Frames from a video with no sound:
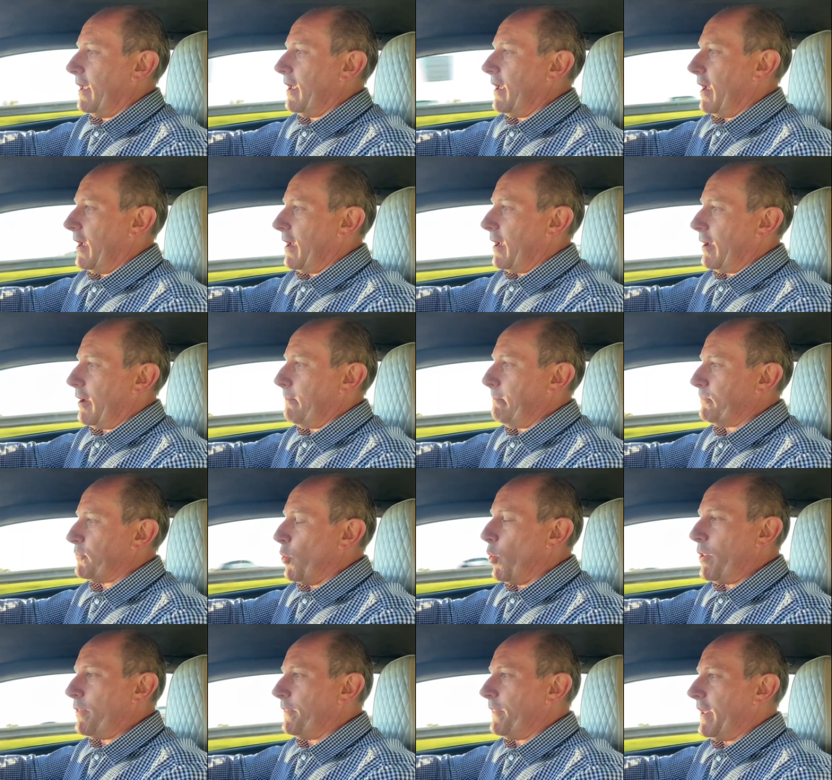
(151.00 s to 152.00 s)
The
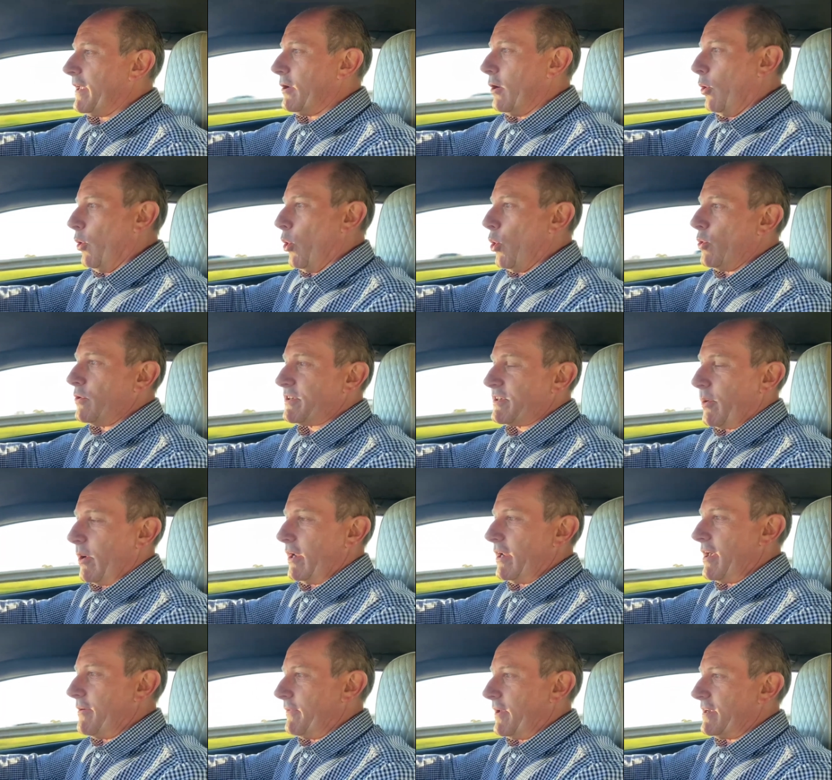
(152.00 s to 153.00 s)
one thing also I
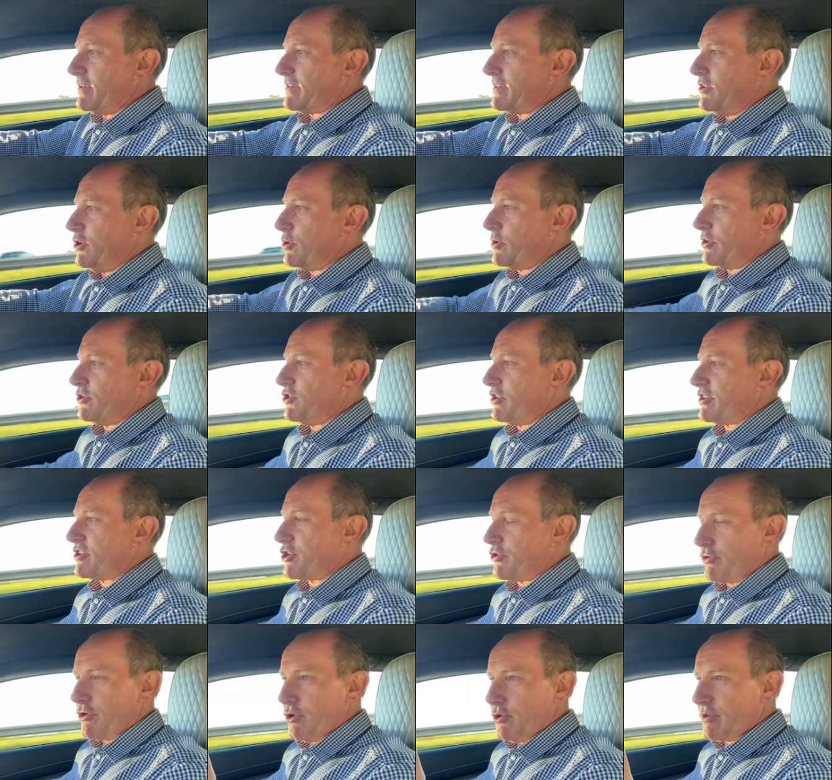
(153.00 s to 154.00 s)
love is you can just
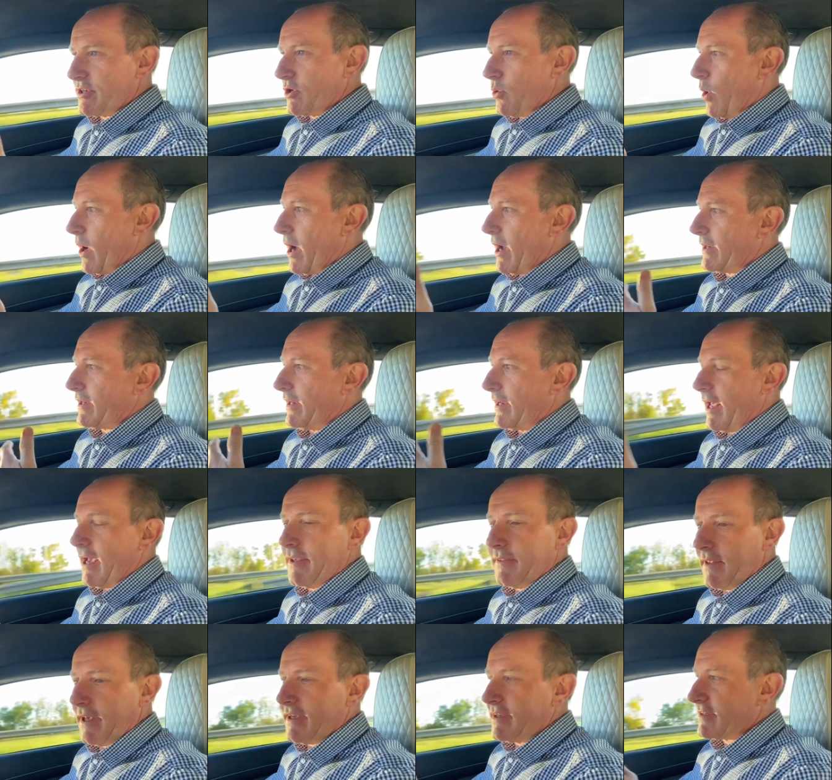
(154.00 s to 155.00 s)
cruise quietly
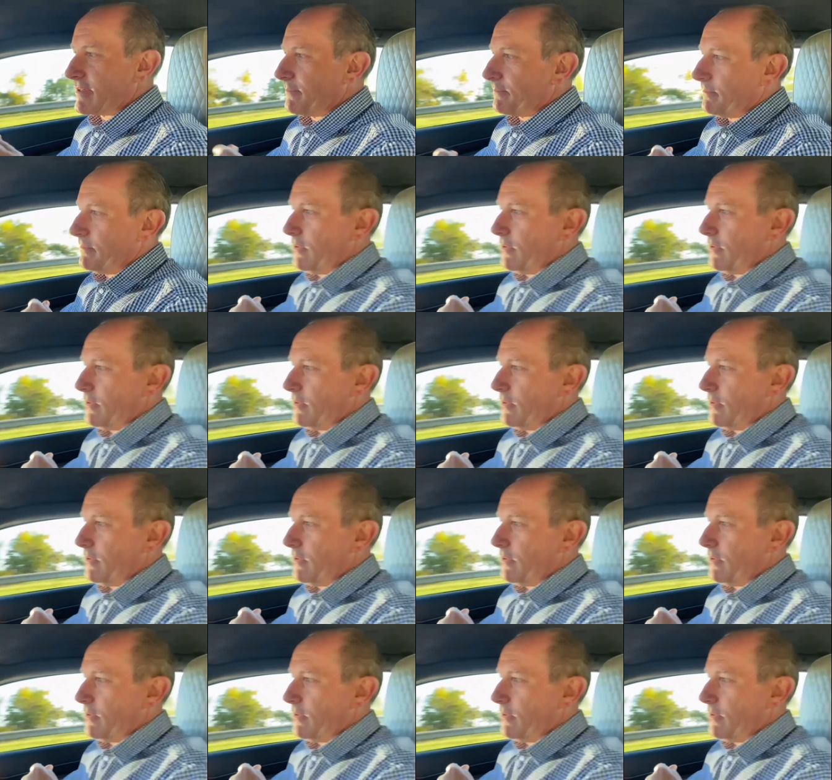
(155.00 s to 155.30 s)
like this,